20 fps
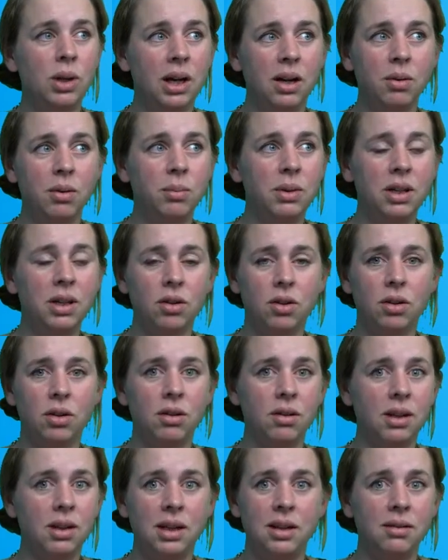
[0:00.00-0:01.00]
help me at all,
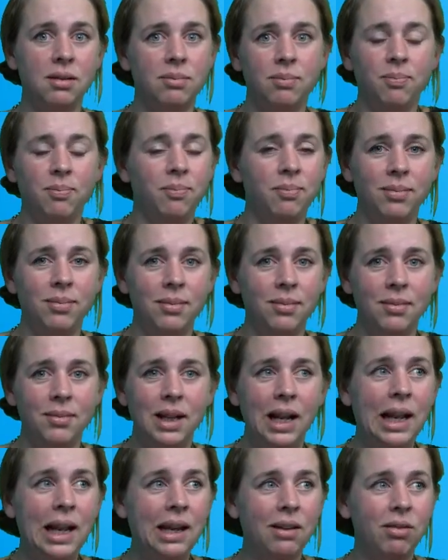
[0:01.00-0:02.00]
then
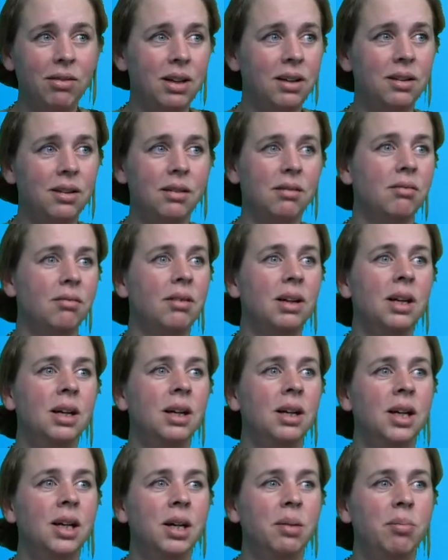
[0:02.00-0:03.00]
leave it.
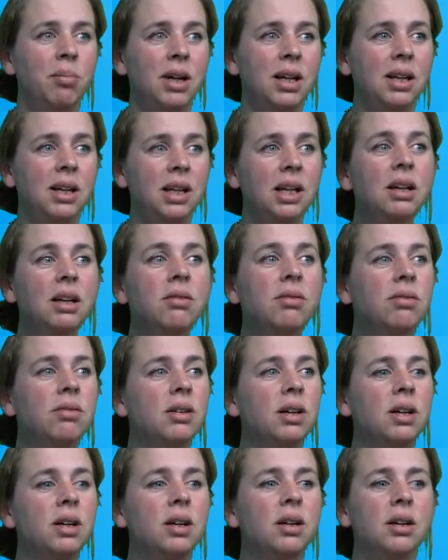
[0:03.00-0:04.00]
But if
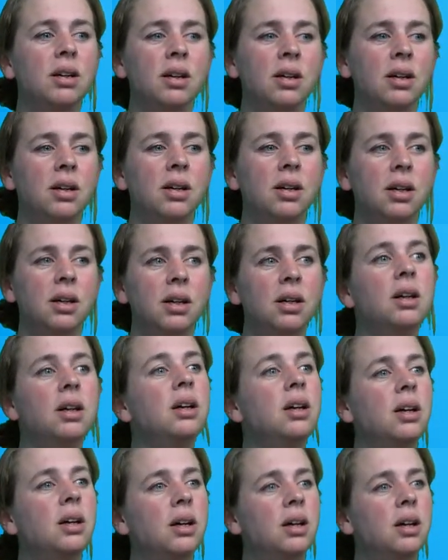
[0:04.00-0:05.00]

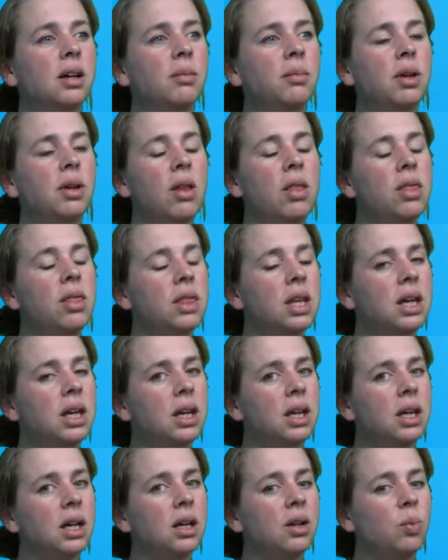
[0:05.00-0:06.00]
you
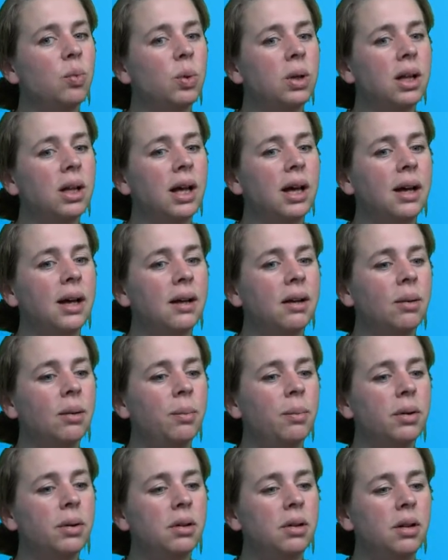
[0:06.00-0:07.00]
think it will
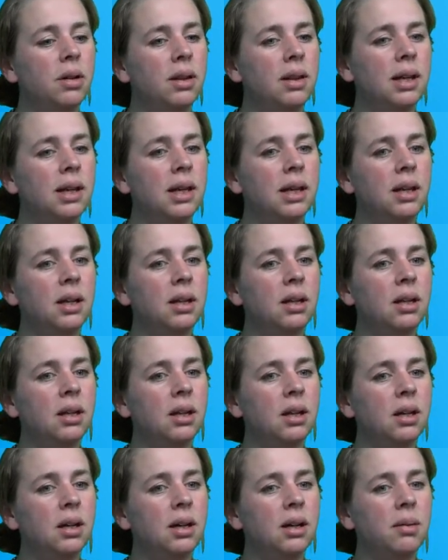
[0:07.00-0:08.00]
help, then
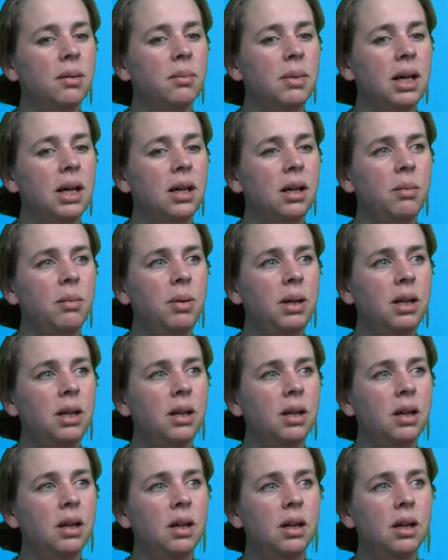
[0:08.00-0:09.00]

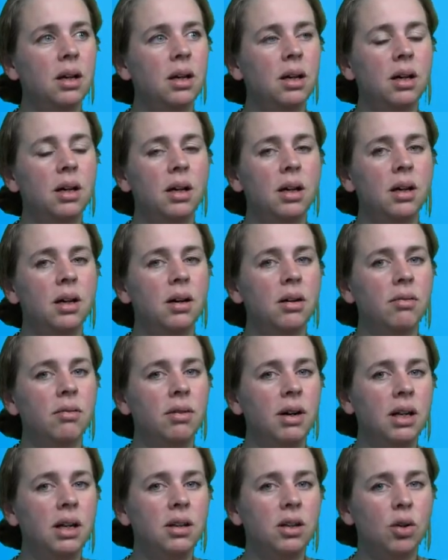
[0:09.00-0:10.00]
maybe
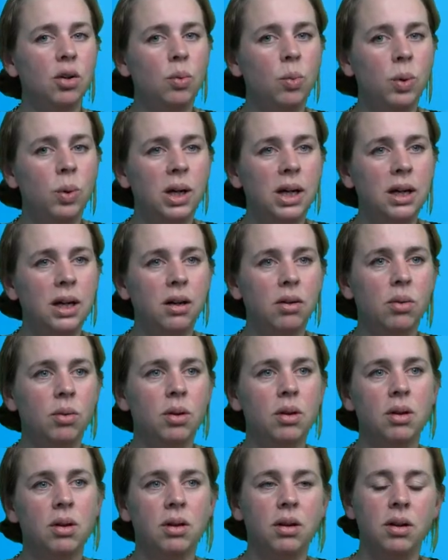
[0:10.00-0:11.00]
find your own way,
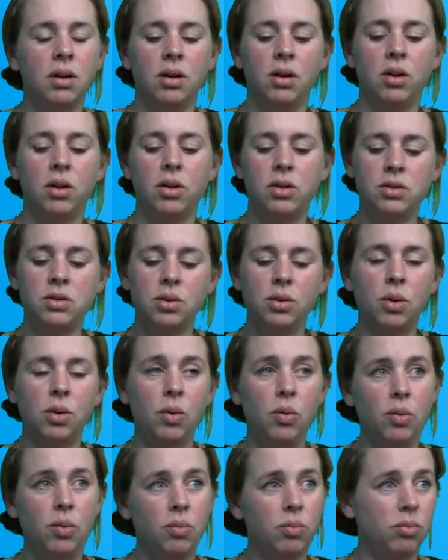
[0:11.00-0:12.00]
or also go